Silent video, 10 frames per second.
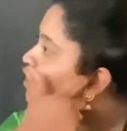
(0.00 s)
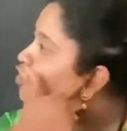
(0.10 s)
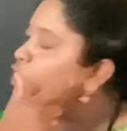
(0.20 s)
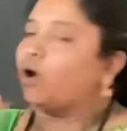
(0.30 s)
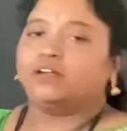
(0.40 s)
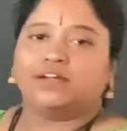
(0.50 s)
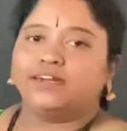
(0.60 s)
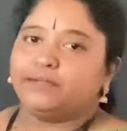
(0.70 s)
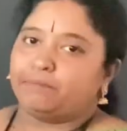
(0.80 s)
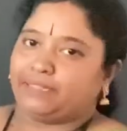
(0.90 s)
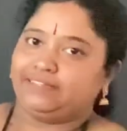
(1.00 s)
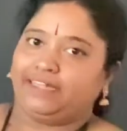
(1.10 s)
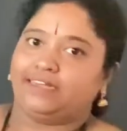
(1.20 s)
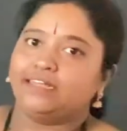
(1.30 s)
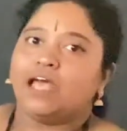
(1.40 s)
a shortcut
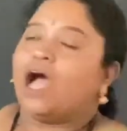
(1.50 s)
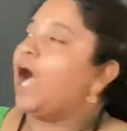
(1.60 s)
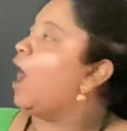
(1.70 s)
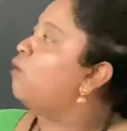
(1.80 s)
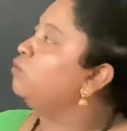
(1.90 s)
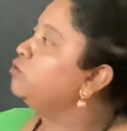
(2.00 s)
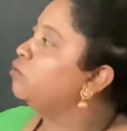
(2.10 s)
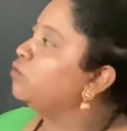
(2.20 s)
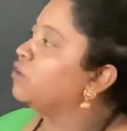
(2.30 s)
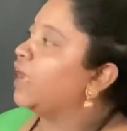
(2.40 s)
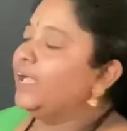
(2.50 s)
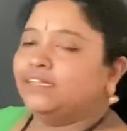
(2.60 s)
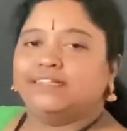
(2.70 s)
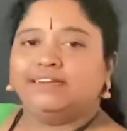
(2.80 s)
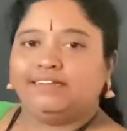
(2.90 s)
method how to
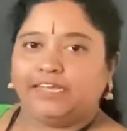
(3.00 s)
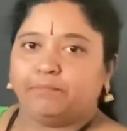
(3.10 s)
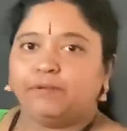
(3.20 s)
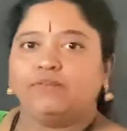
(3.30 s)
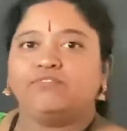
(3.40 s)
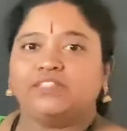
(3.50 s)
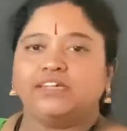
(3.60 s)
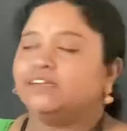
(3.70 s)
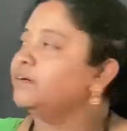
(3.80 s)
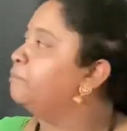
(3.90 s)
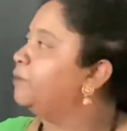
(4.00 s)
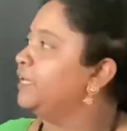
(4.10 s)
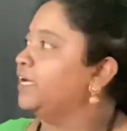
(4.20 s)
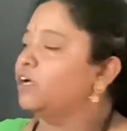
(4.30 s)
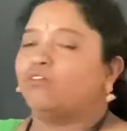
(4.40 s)
write the table within a
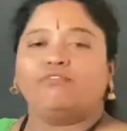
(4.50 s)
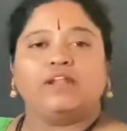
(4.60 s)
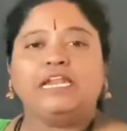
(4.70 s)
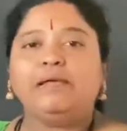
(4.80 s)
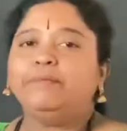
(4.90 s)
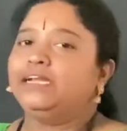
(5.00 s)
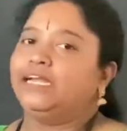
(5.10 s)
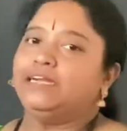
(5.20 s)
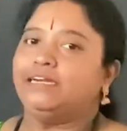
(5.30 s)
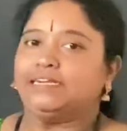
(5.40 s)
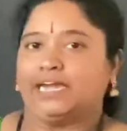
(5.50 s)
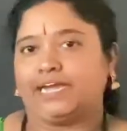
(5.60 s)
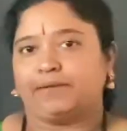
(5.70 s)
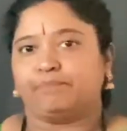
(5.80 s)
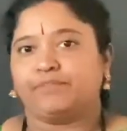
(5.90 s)
period of limited
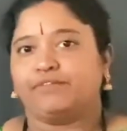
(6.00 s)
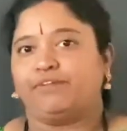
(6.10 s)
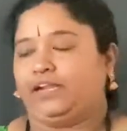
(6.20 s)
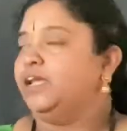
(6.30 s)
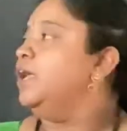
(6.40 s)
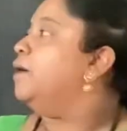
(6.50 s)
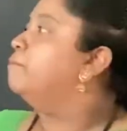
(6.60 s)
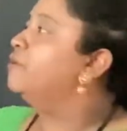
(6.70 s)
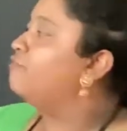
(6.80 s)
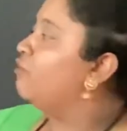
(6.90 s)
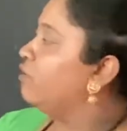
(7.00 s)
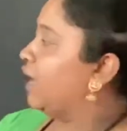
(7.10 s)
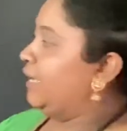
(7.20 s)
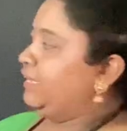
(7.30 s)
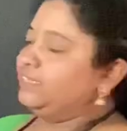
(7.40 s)
time. Fine. Before
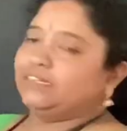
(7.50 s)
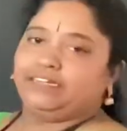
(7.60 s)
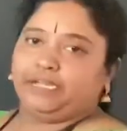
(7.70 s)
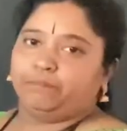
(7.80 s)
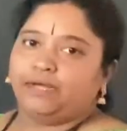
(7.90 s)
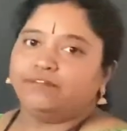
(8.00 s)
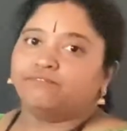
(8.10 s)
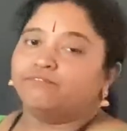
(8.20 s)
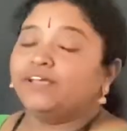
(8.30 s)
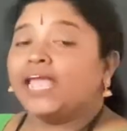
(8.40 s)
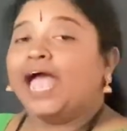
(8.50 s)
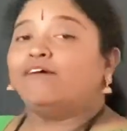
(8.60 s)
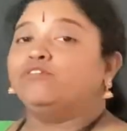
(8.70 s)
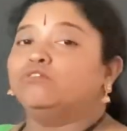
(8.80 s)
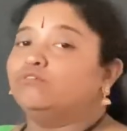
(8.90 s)
writing the table, we
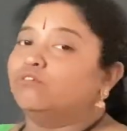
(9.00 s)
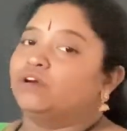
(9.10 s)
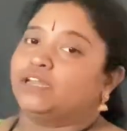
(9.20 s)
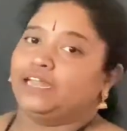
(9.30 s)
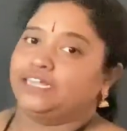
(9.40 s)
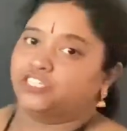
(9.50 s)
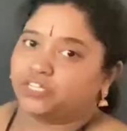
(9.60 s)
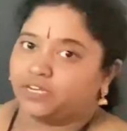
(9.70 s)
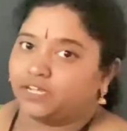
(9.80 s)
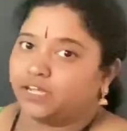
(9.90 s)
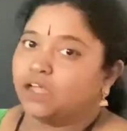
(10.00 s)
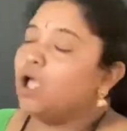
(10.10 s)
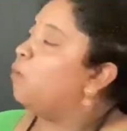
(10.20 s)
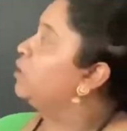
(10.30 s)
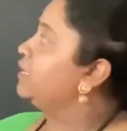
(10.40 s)
have to know a relation here.
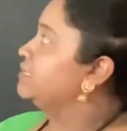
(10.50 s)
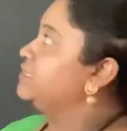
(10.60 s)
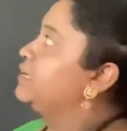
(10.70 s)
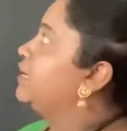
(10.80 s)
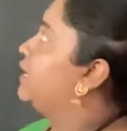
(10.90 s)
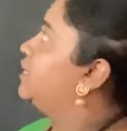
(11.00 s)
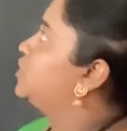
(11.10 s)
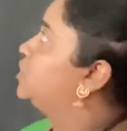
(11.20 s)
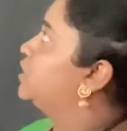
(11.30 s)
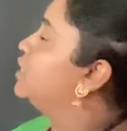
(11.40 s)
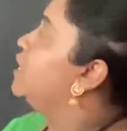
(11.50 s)
What is the relation?